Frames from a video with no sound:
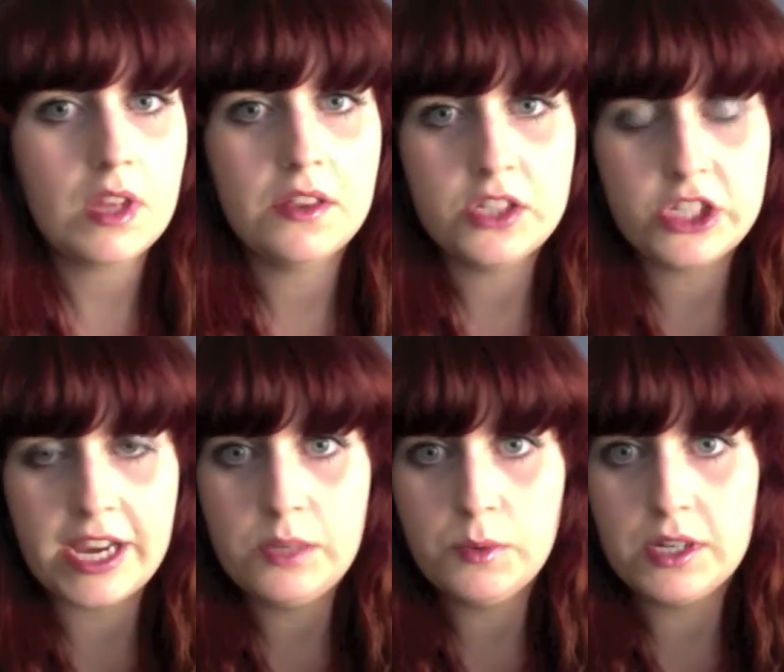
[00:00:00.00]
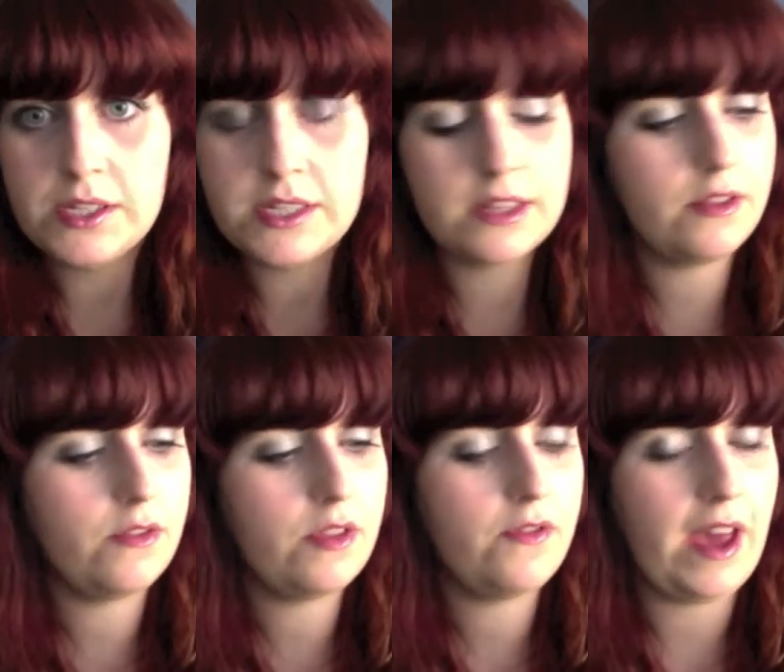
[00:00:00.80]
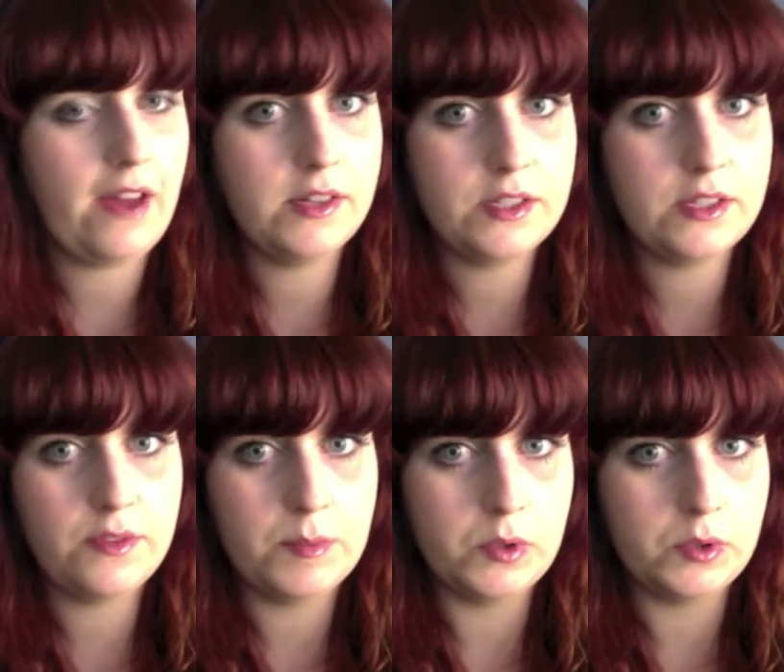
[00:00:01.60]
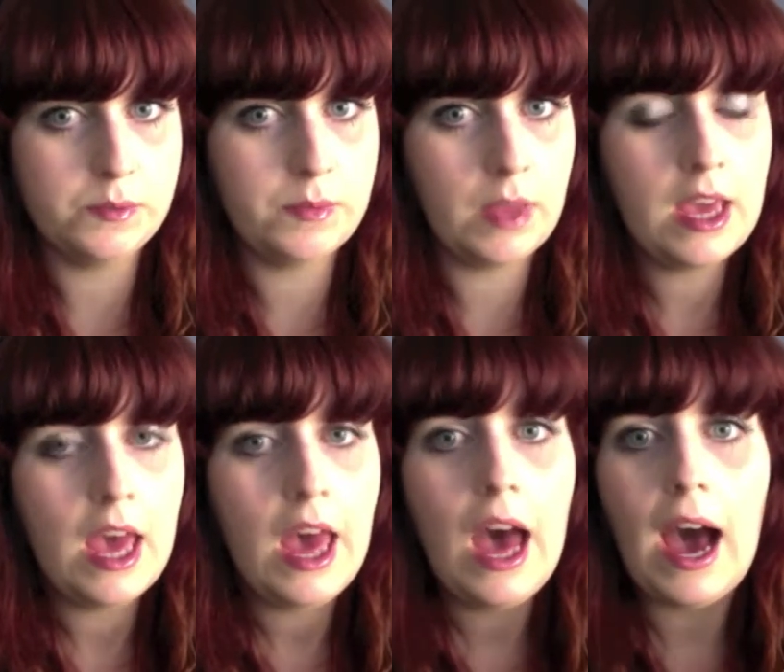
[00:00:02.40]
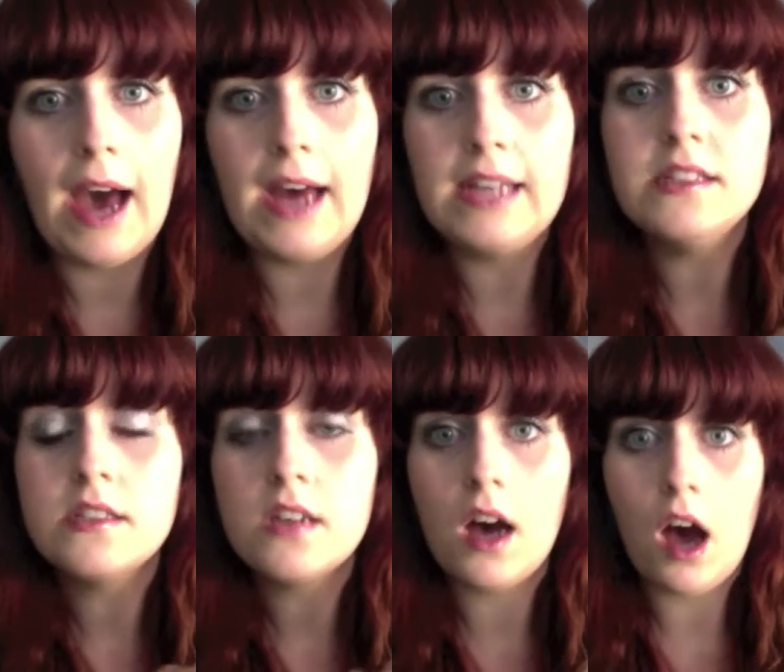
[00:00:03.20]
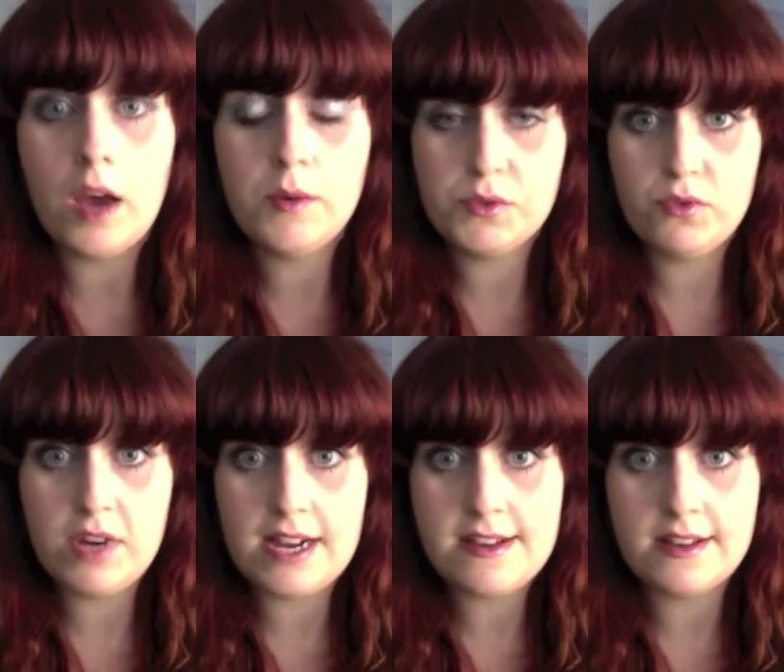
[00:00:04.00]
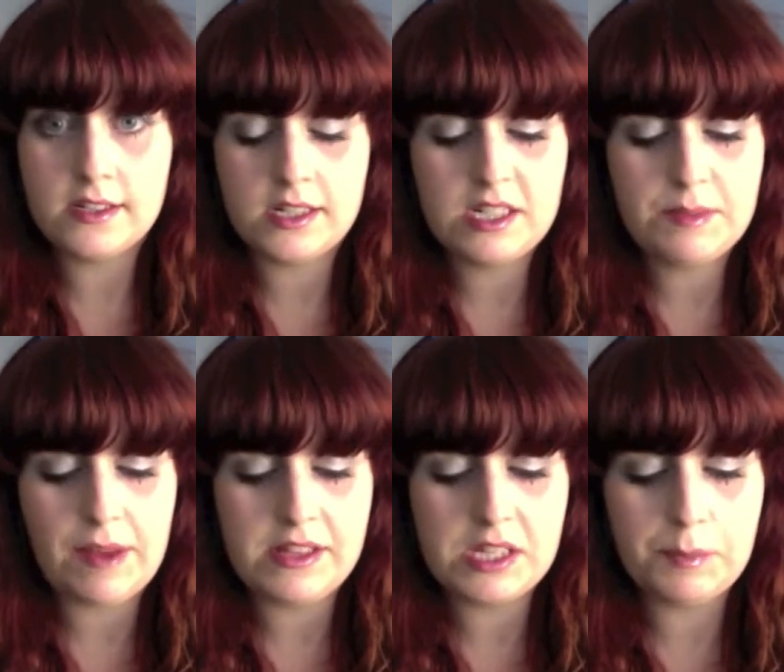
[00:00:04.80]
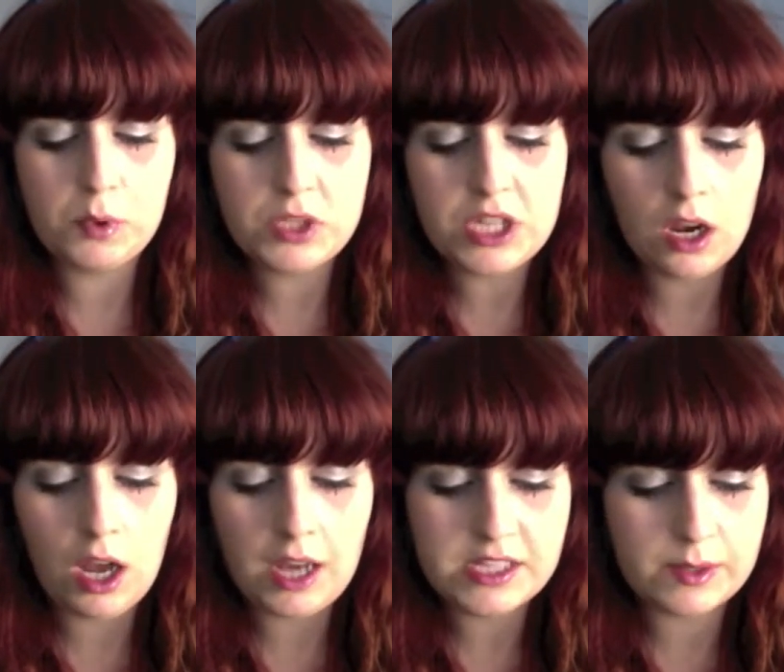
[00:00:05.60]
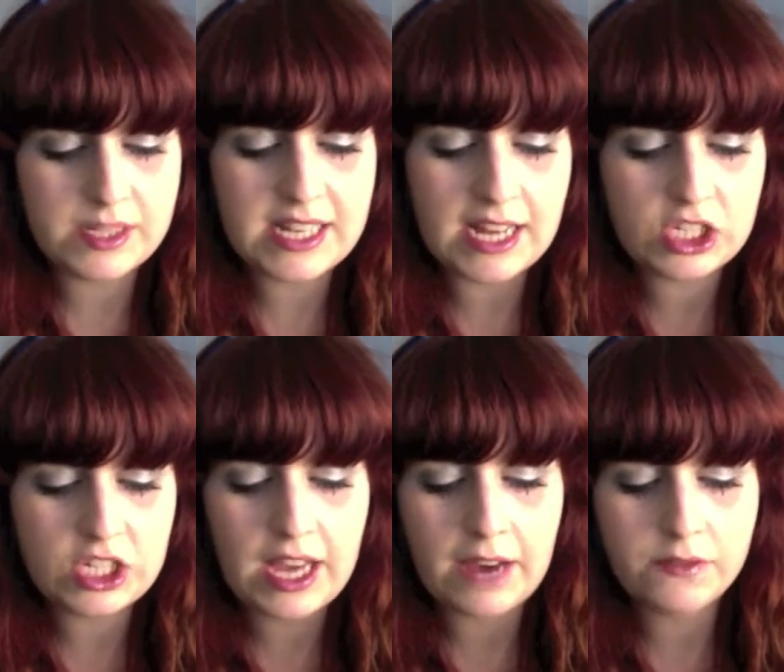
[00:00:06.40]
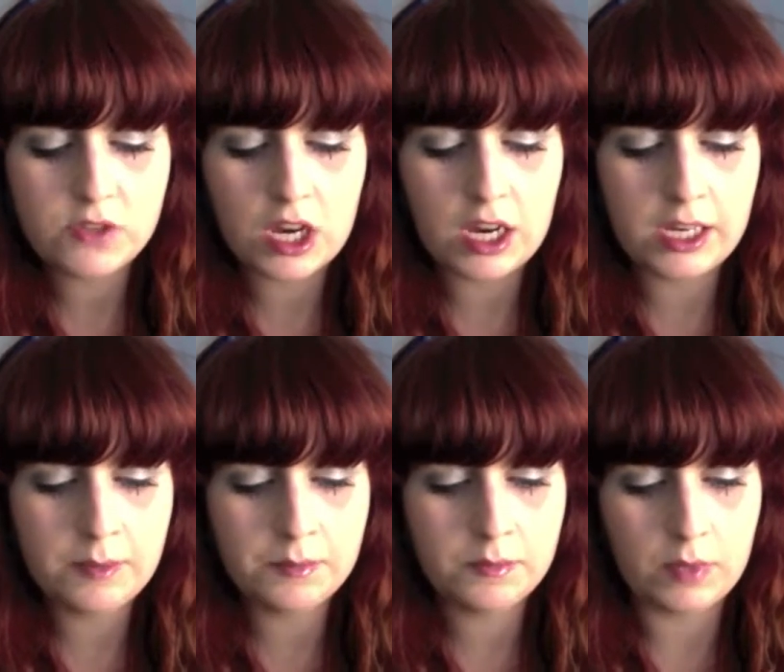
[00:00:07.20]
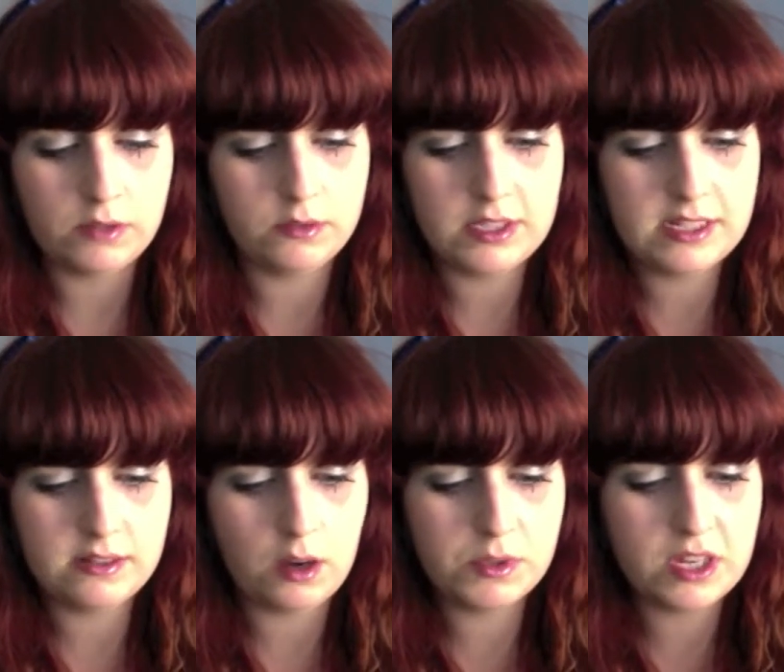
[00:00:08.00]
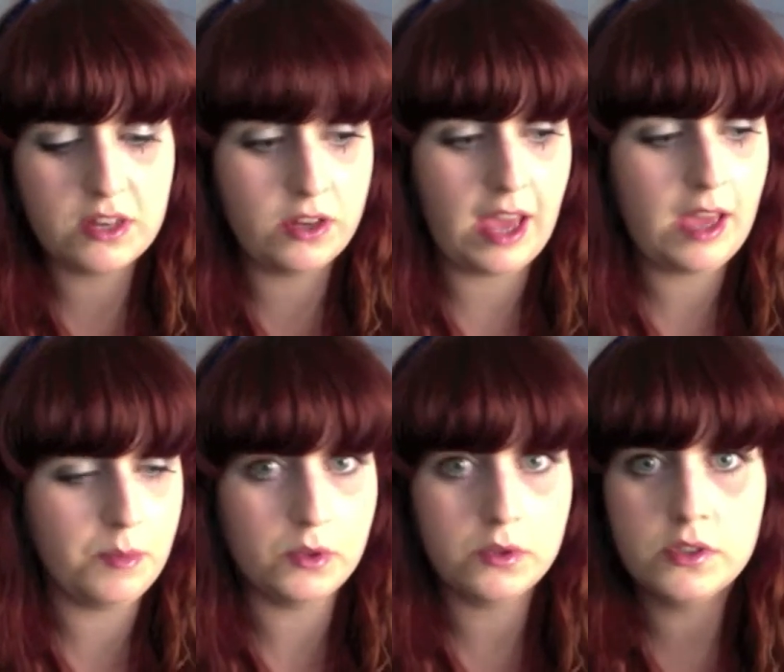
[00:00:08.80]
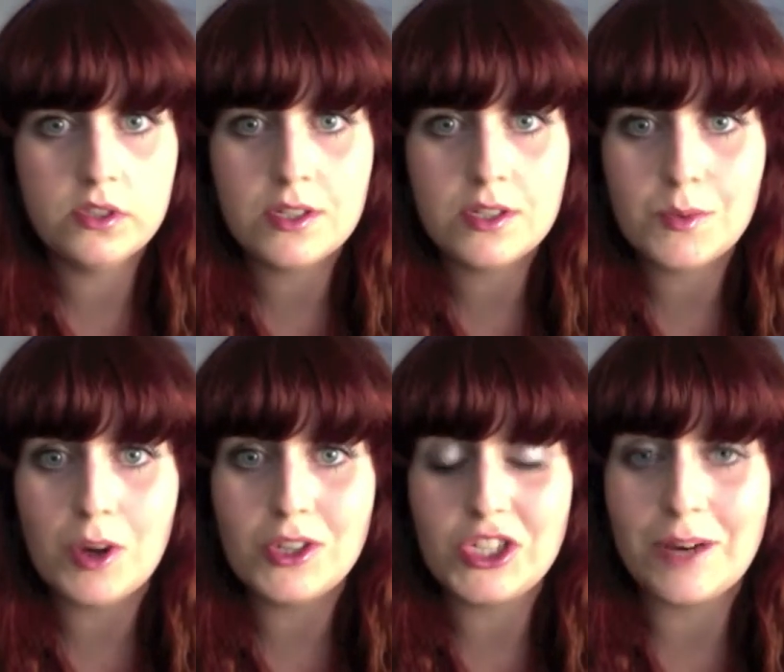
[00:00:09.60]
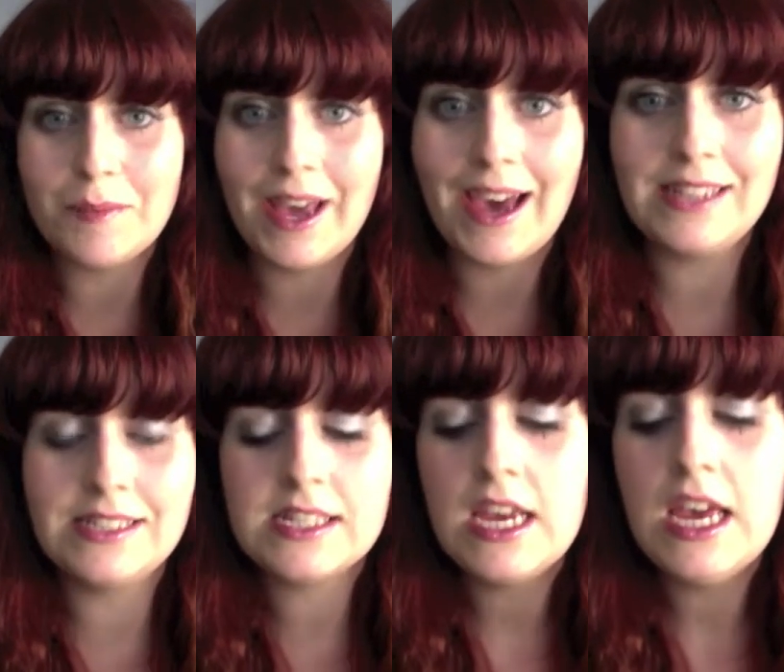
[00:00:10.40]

The shade was the fairest of them all. And I was really excited about this. I bought it online, so I didn't actually have time. Well, I was unable to swatch it on my hand.